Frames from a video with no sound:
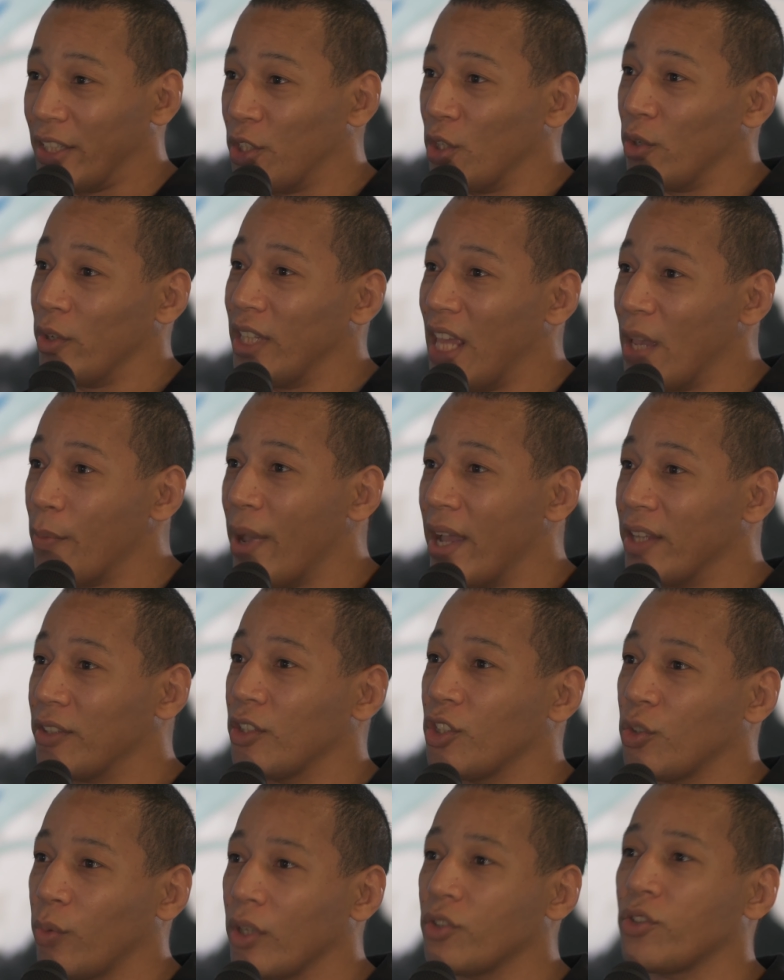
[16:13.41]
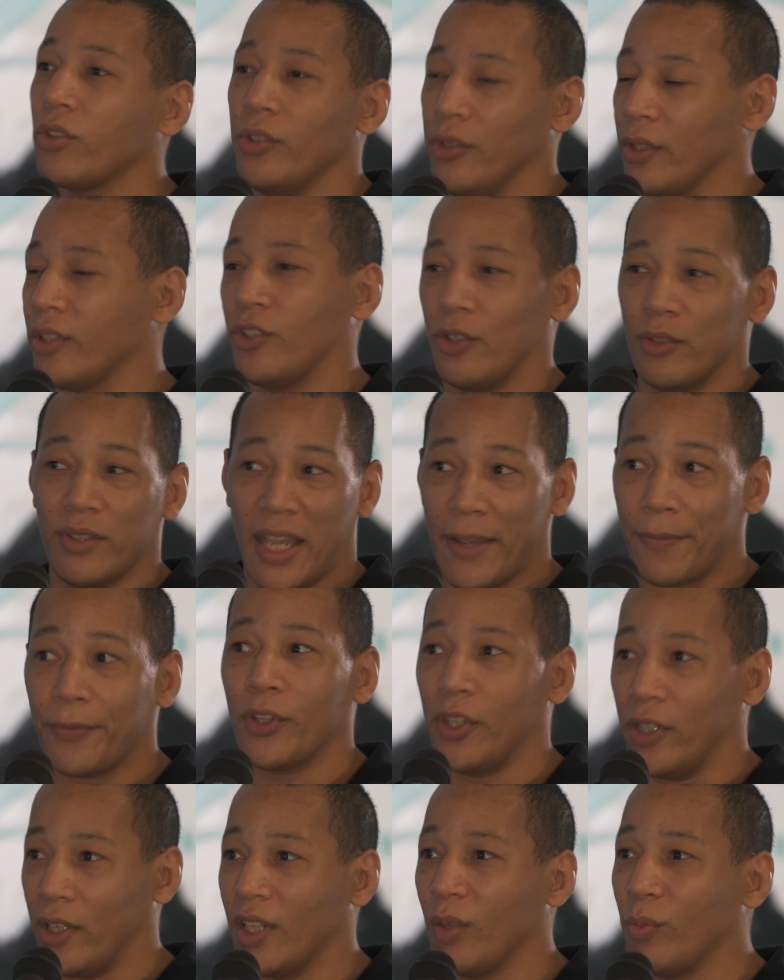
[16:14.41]
Like, you're in that bad situation because you're
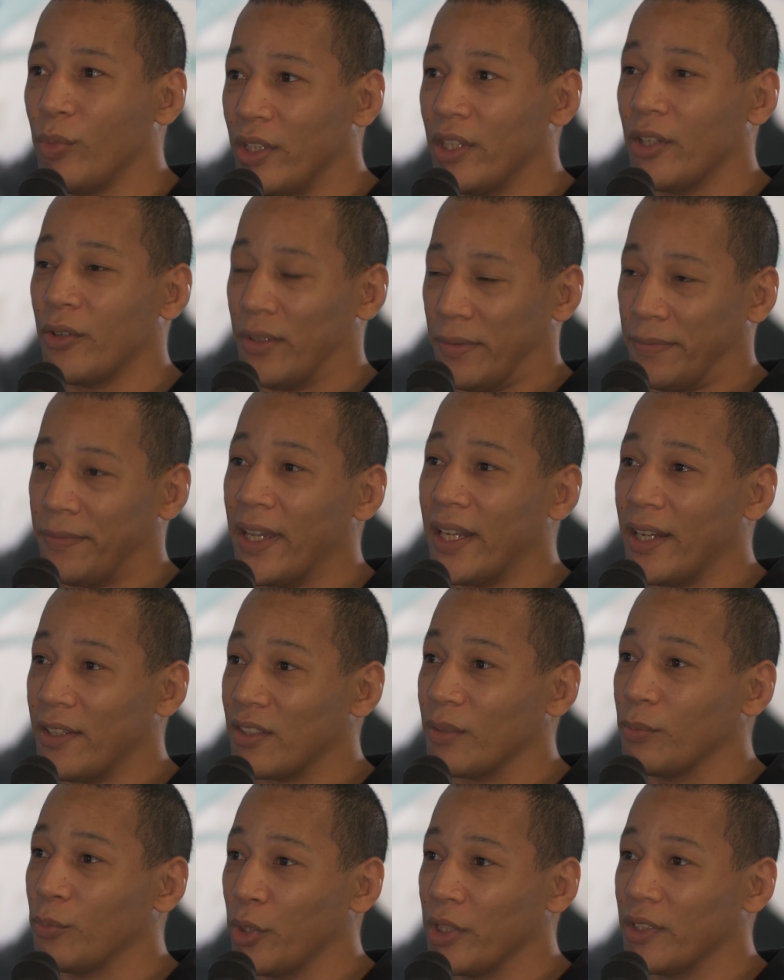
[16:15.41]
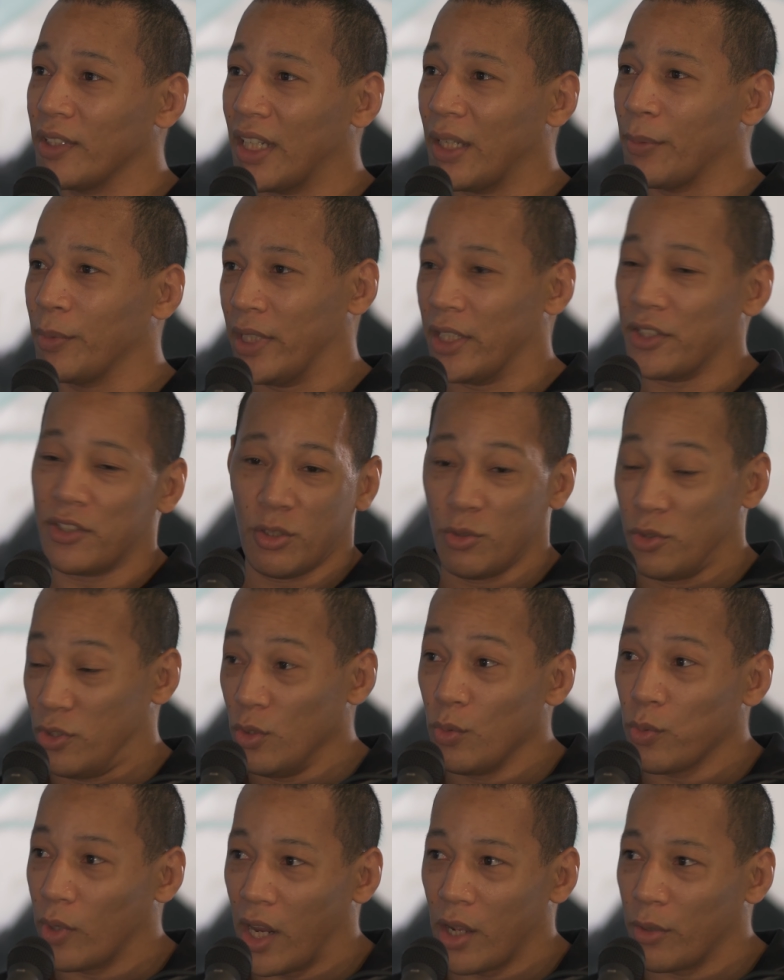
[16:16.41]
definitely going to be there in the fight at some point in time, unless you
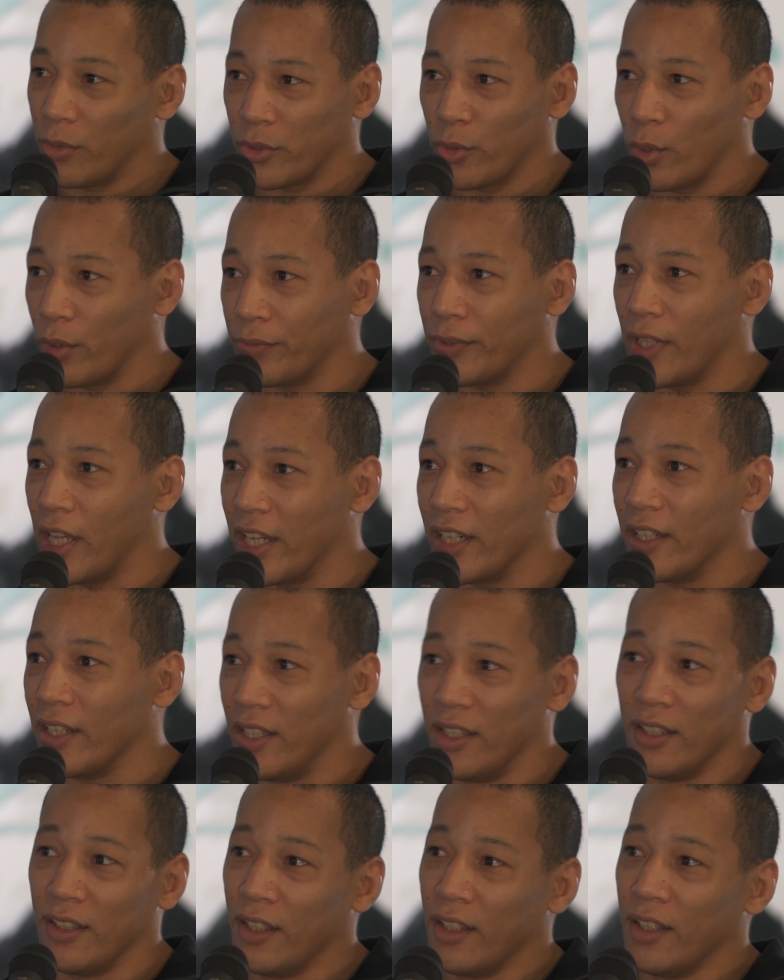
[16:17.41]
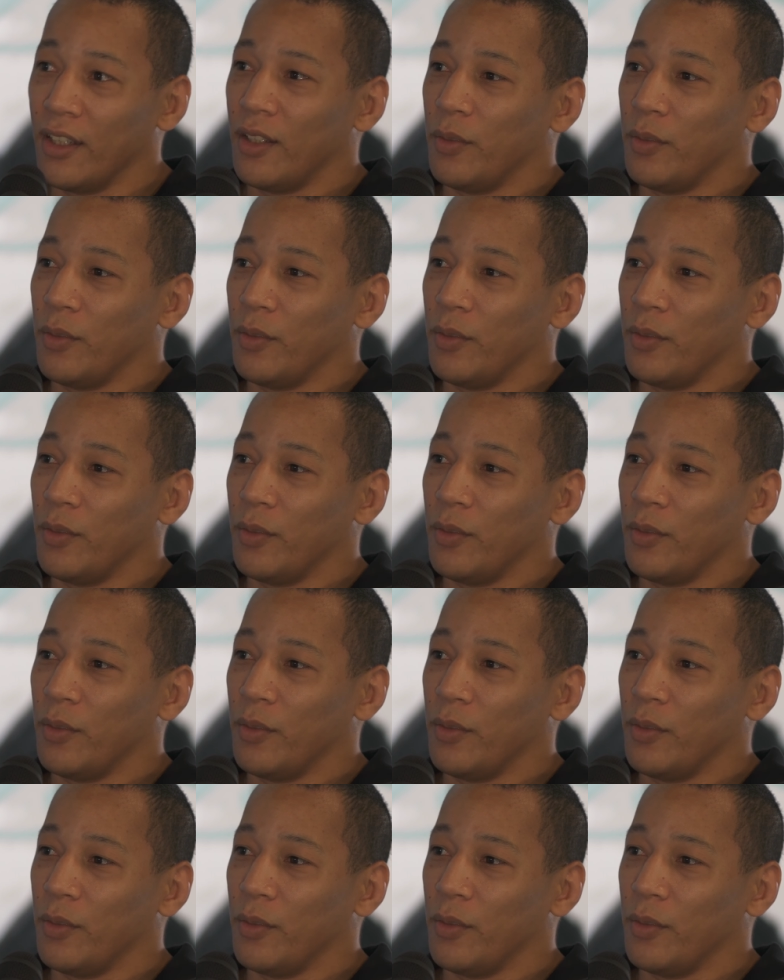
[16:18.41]
do run out and throw a flying knee.